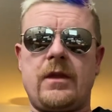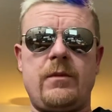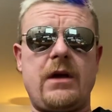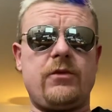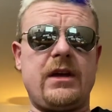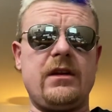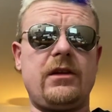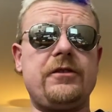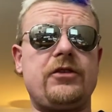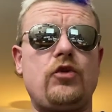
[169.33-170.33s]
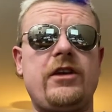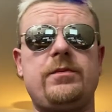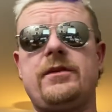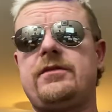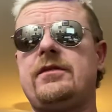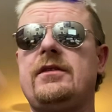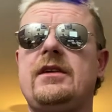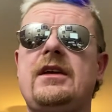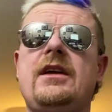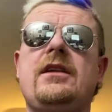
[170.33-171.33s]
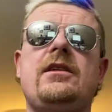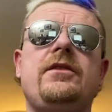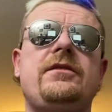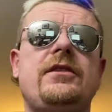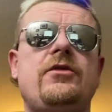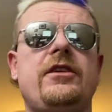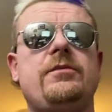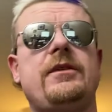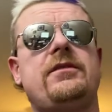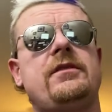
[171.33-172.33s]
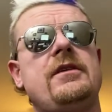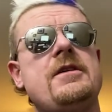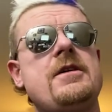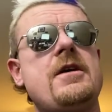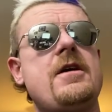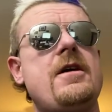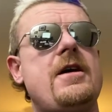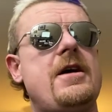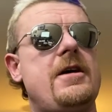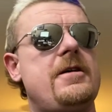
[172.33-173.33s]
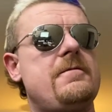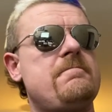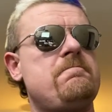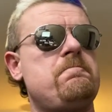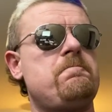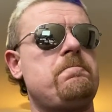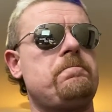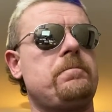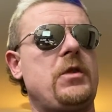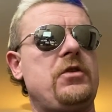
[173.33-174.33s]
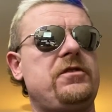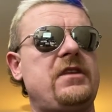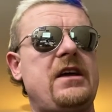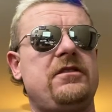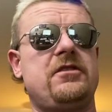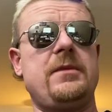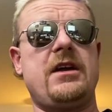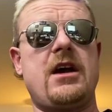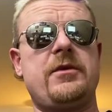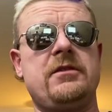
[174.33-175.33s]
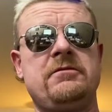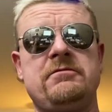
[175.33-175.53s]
Yeah, we're getting close to Christmas. Getting close to Christmas. You know, Santa's going to be coming.